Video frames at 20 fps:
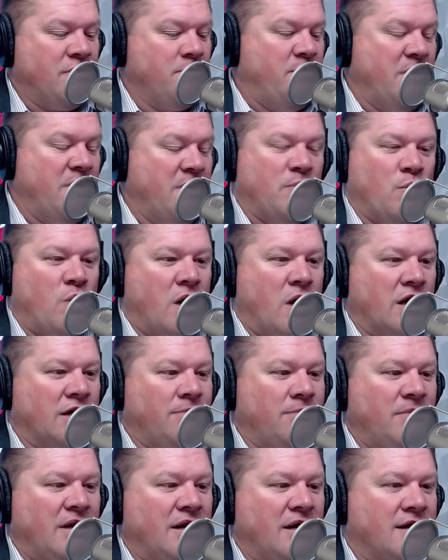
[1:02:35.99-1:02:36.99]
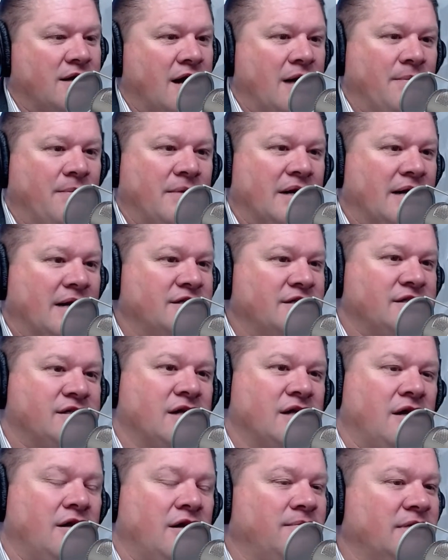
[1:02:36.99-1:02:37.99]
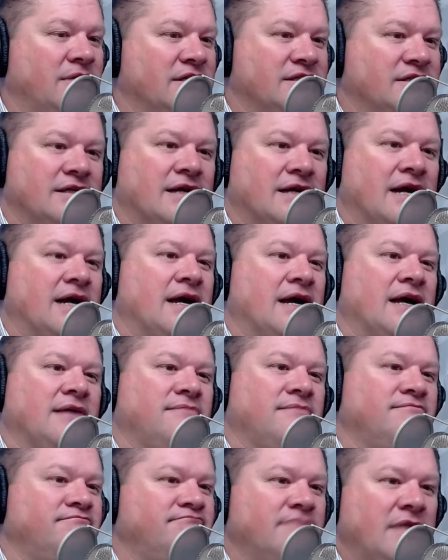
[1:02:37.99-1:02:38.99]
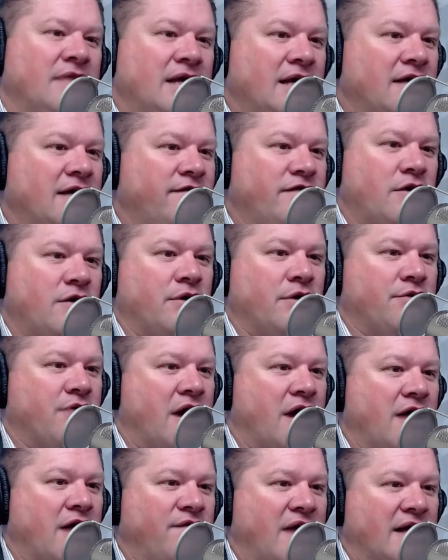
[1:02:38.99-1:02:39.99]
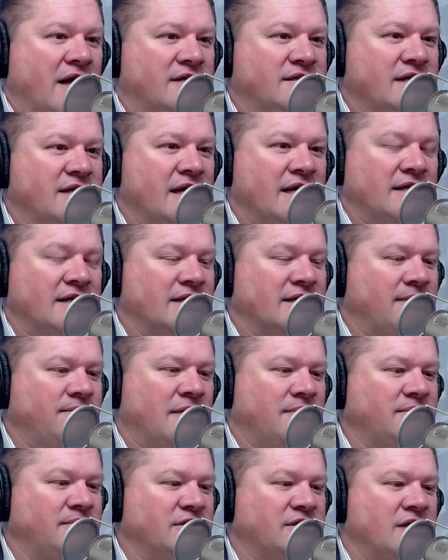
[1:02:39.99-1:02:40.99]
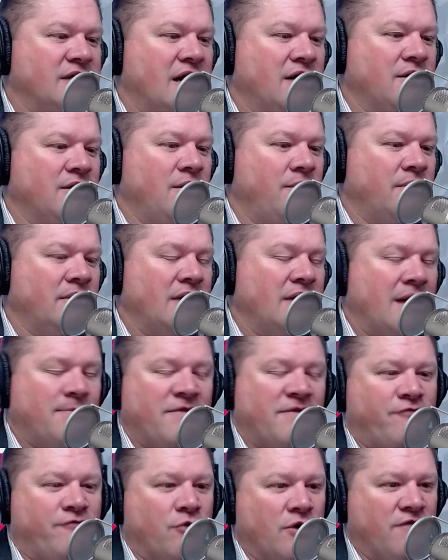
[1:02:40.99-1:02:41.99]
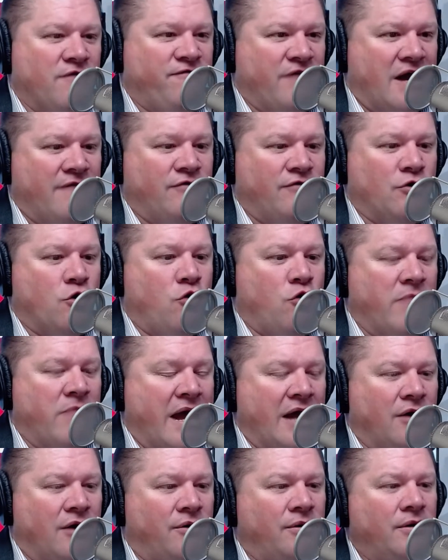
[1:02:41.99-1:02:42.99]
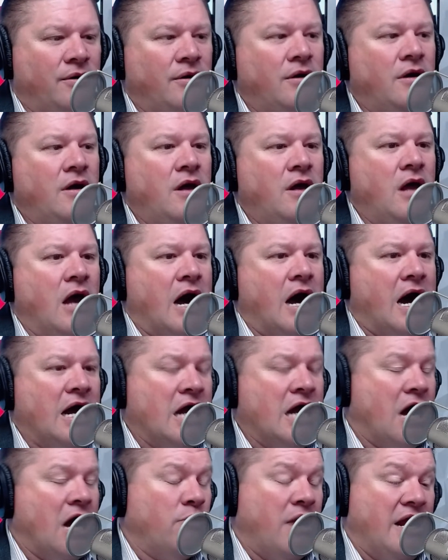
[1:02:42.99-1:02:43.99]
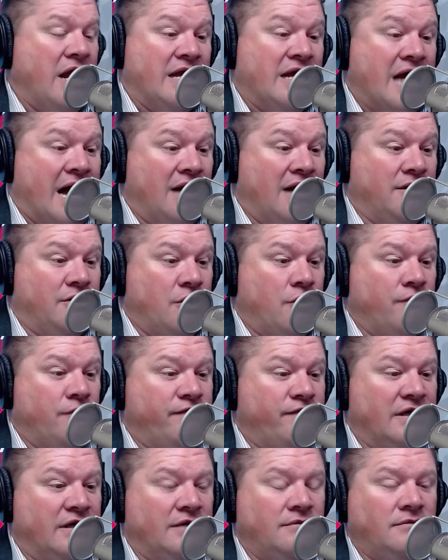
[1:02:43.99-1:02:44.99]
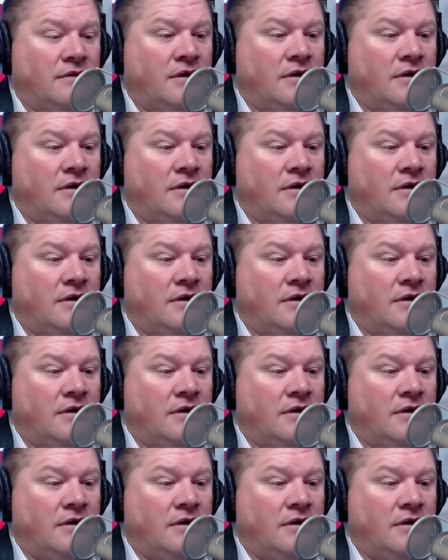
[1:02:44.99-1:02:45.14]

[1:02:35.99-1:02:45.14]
People wanted me to come, and I just tell them, listen, they're requiring vaccines. I'm just not going. I'm a 45-year-old male. I already got COVID.